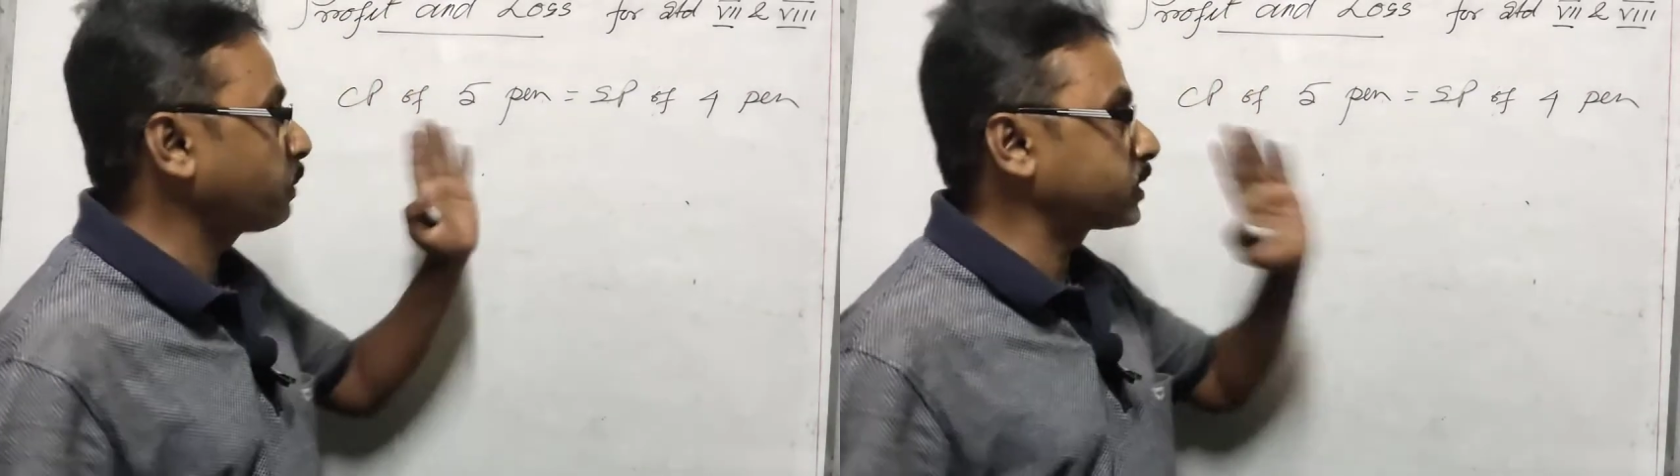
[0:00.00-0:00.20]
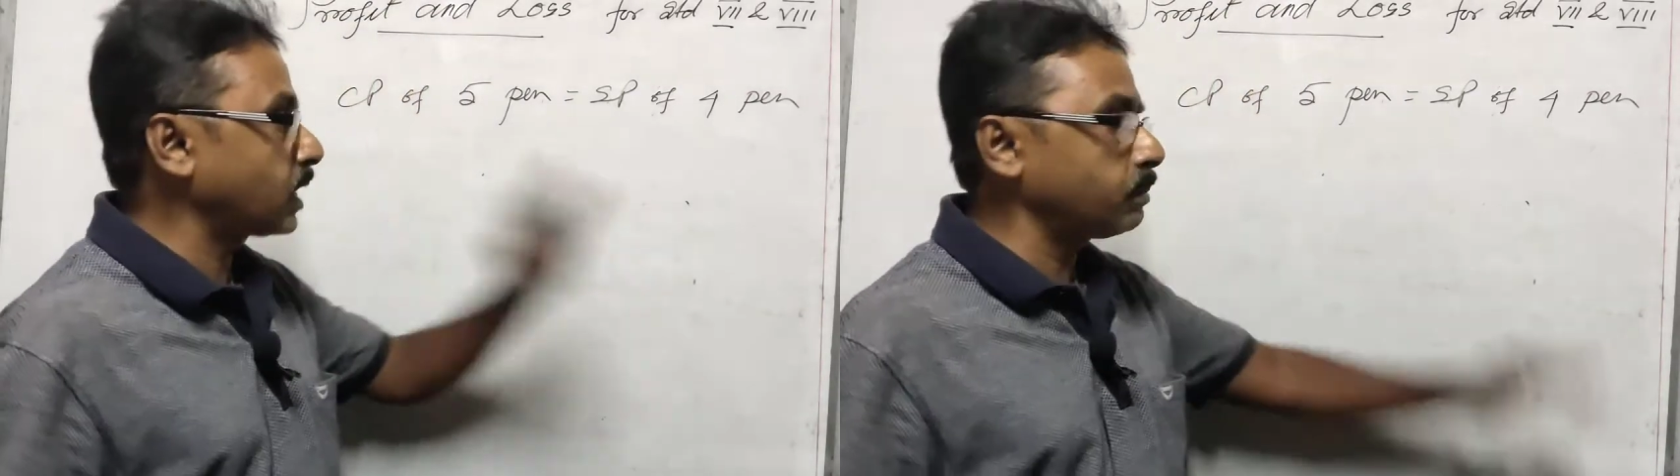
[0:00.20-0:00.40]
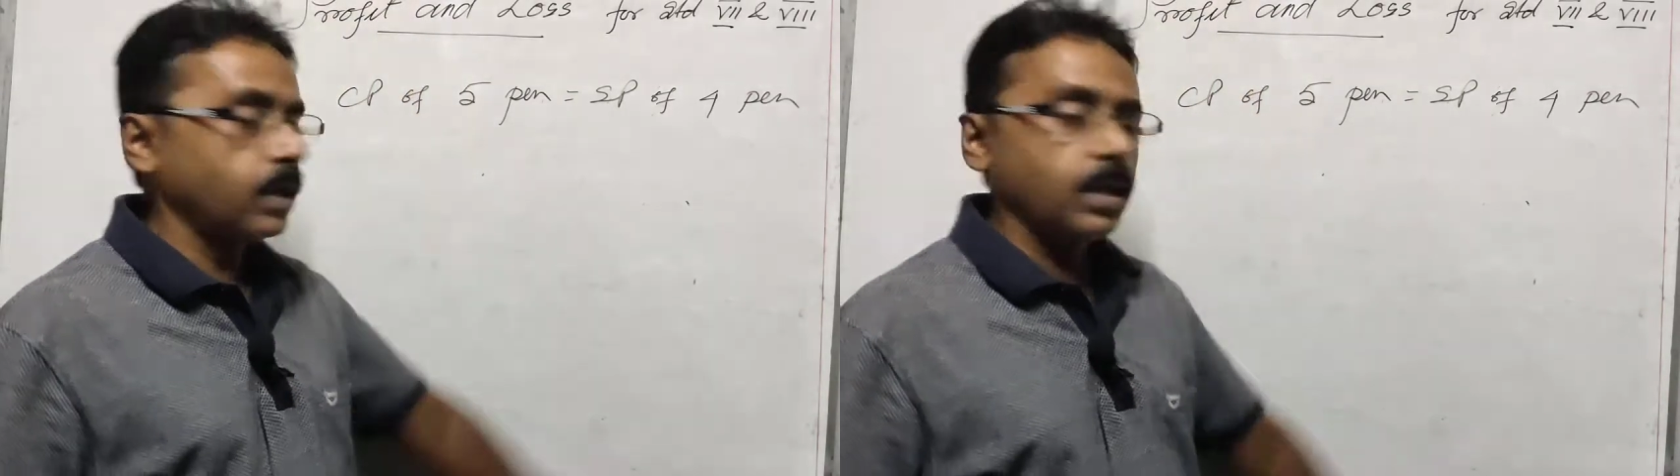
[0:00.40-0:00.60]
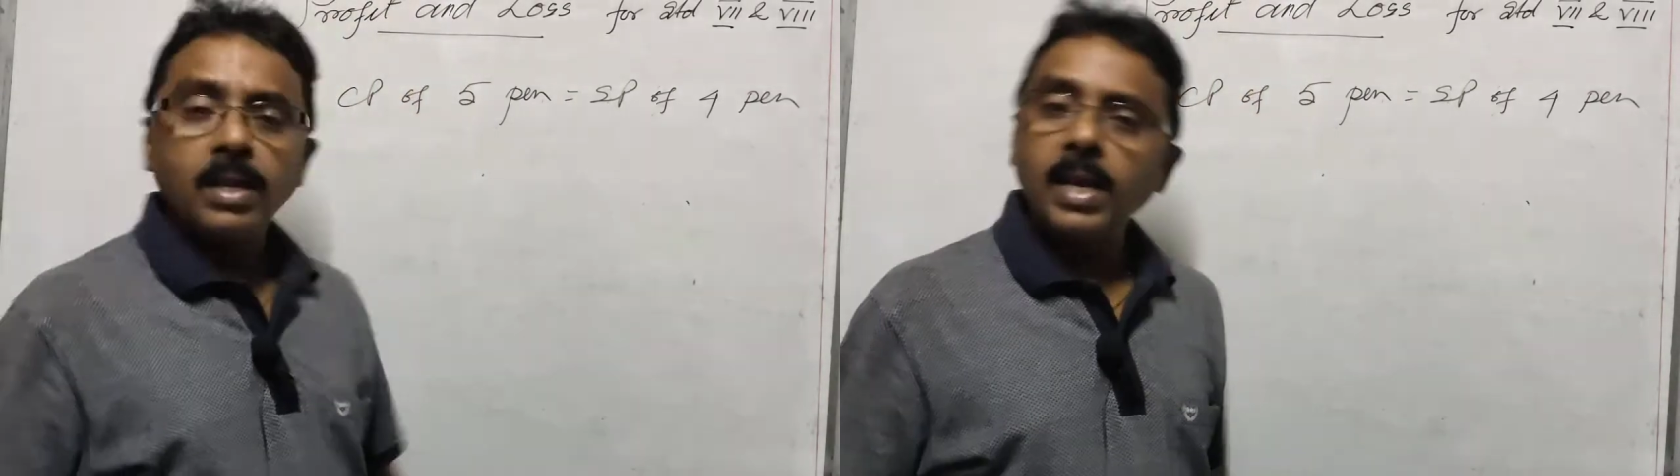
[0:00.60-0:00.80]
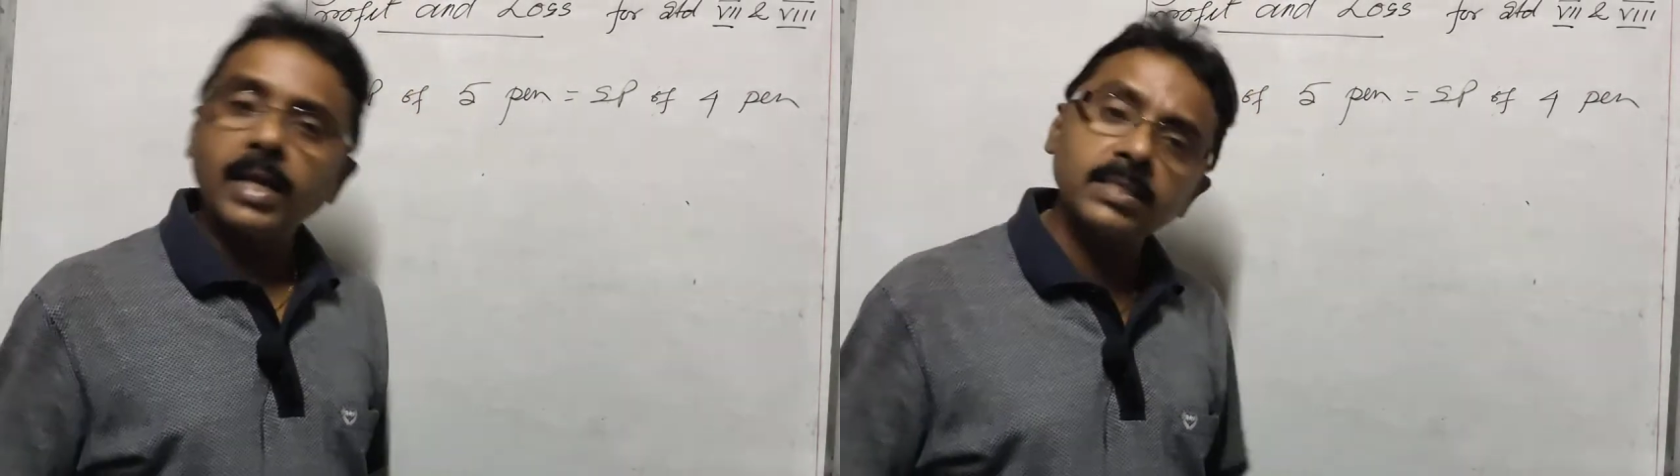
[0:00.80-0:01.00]
of sum,
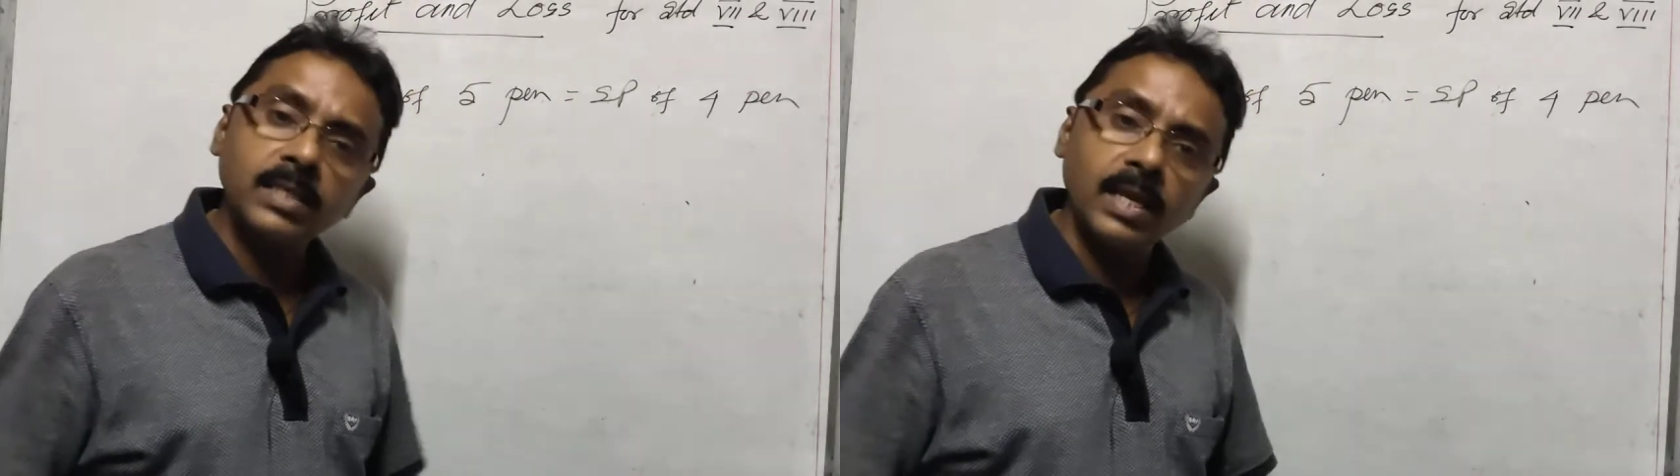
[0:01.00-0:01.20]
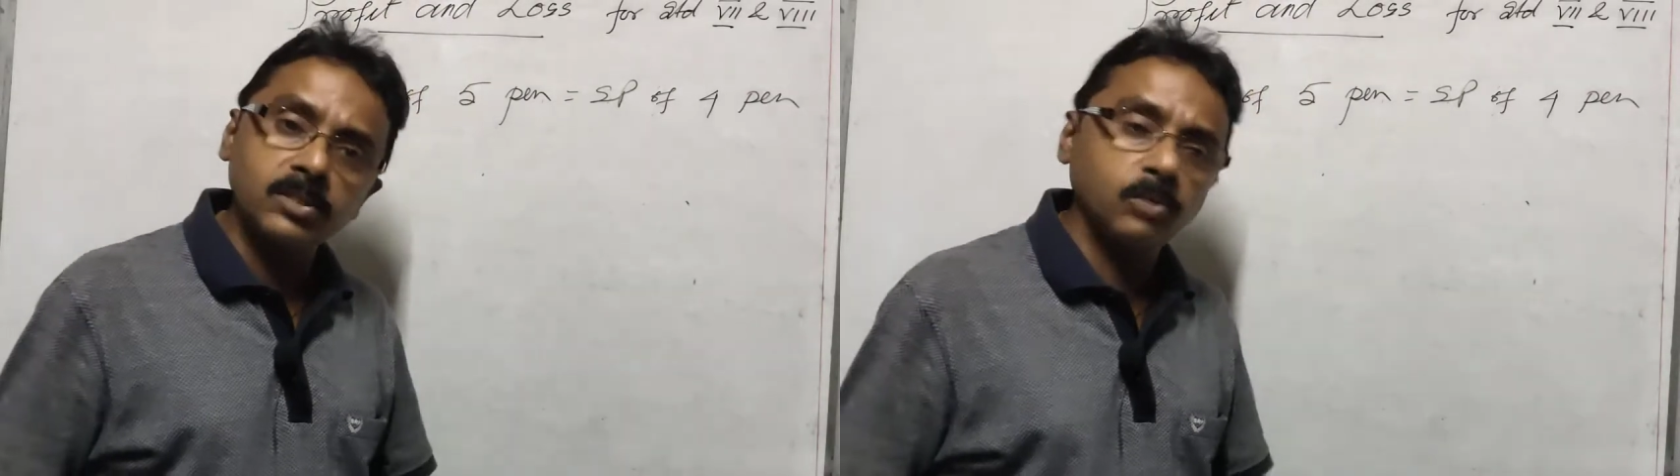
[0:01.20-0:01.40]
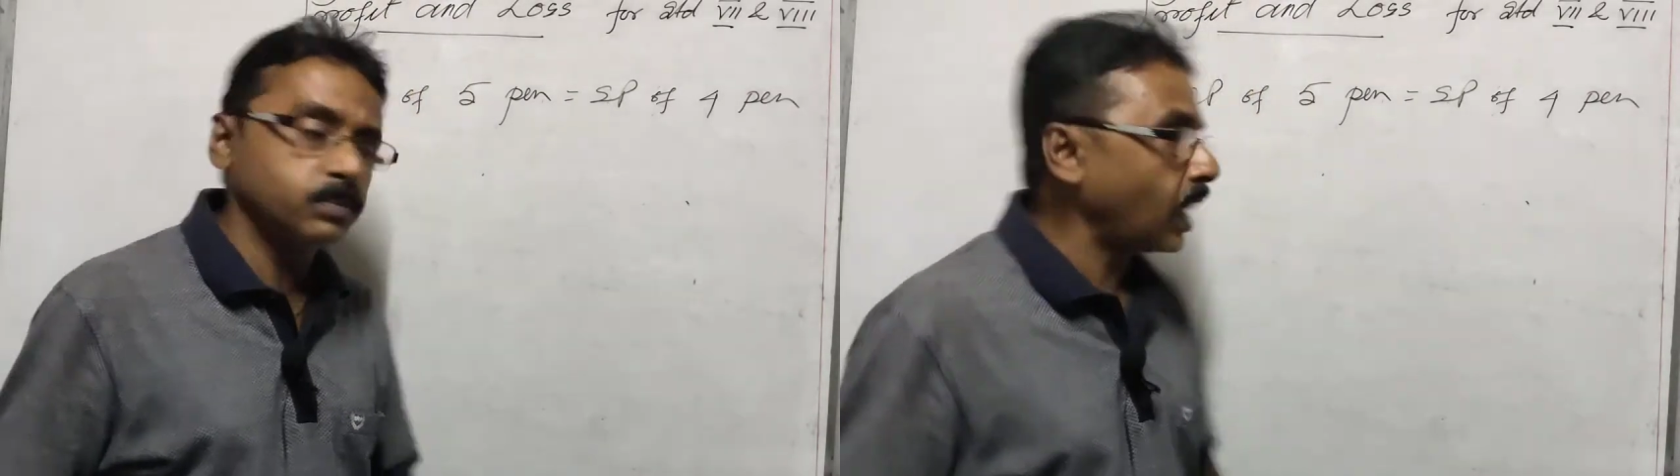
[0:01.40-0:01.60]
let us assume